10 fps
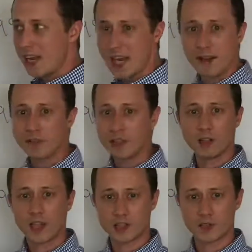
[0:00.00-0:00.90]
Every
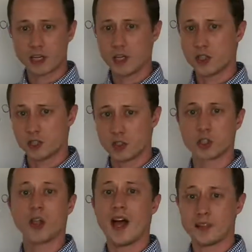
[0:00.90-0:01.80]
classification, there's
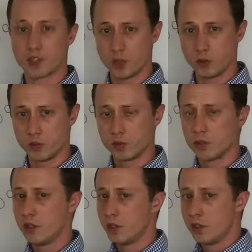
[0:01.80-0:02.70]
class codes.
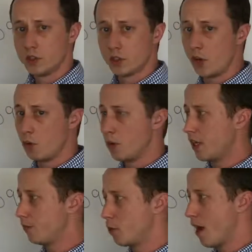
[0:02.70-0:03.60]
So
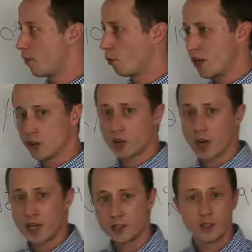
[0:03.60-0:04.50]
if you have a
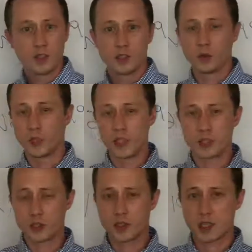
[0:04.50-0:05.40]
restaurant, to an
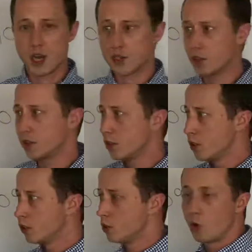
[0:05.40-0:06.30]
insurance agent,
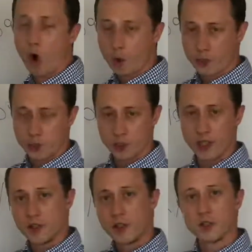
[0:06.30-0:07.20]
to
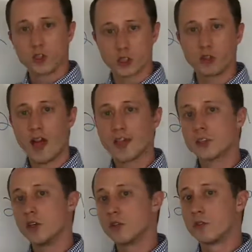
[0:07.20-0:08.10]
carpentry, there's a class
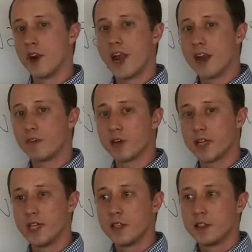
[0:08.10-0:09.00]
codes for
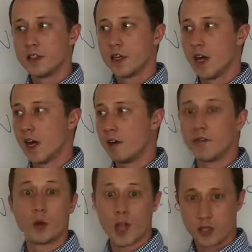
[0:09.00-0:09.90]
every
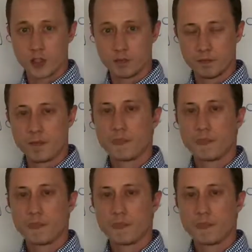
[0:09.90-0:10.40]
vocation.